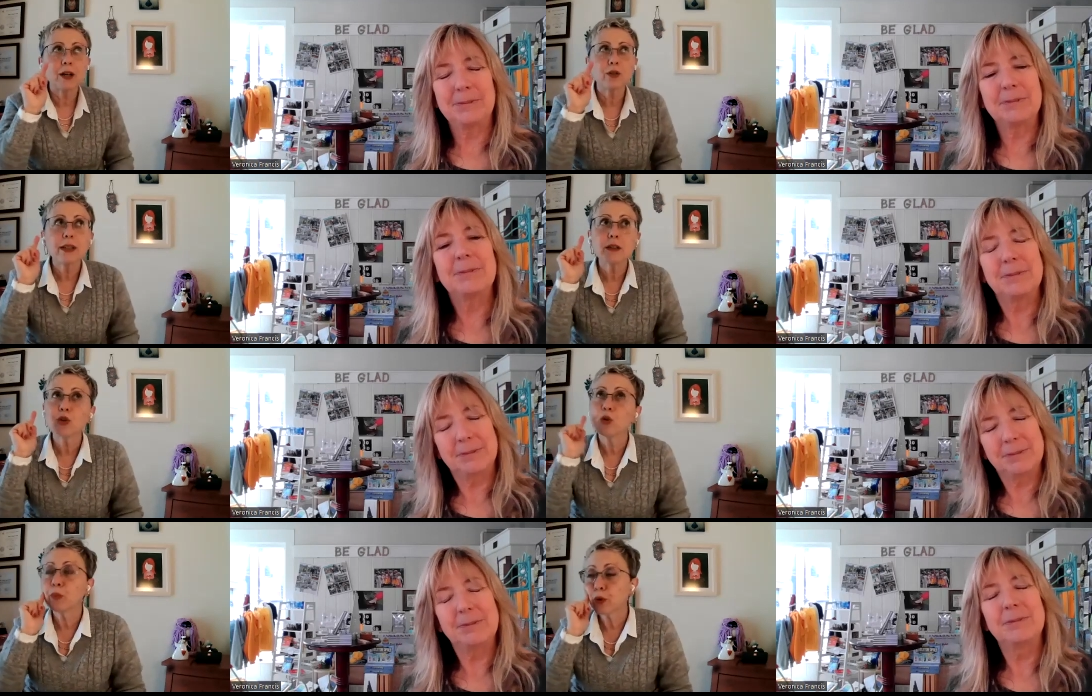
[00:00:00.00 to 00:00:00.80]
Speaker 1: about
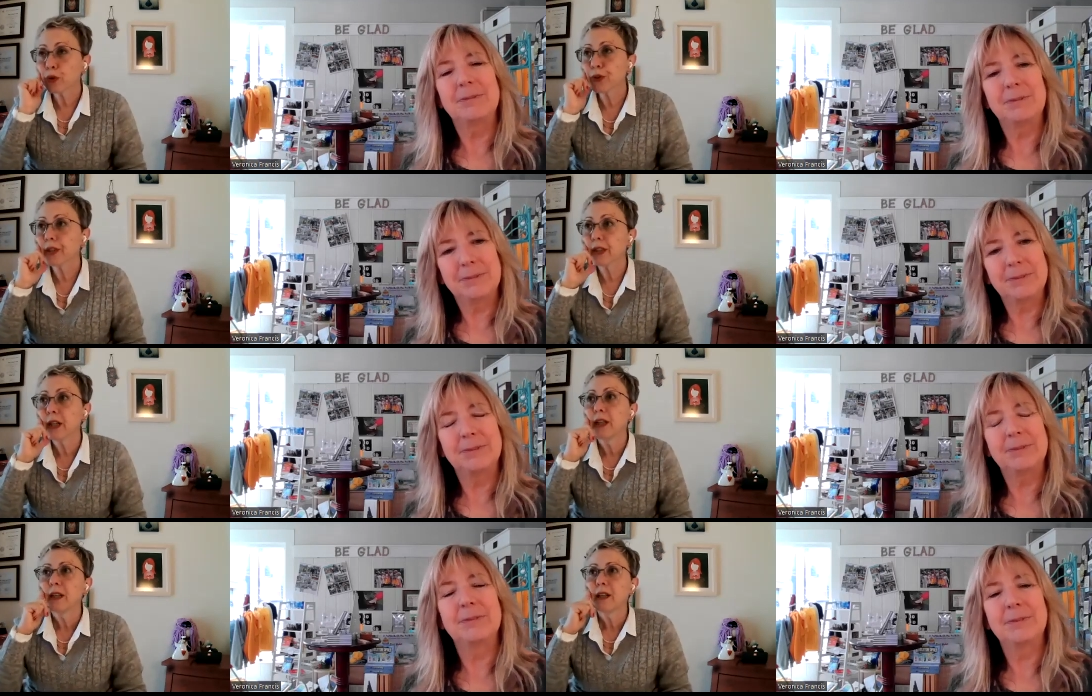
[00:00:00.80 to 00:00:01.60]
Eleanor Porter.
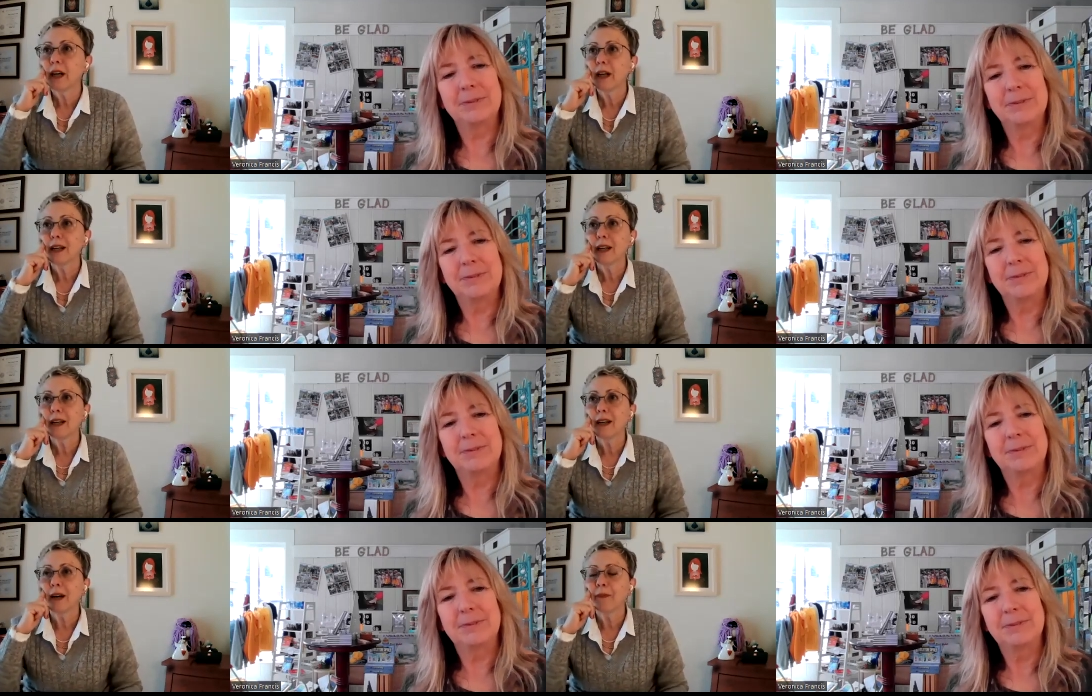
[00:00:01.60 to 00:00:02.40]

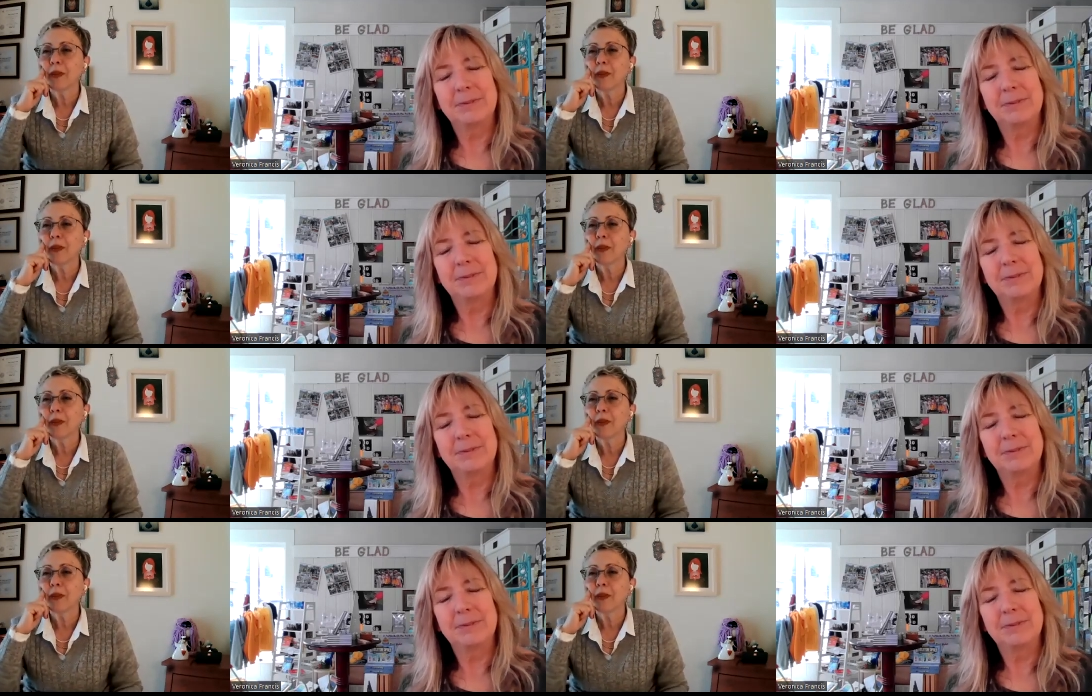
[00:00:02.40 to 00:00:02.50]
Uh,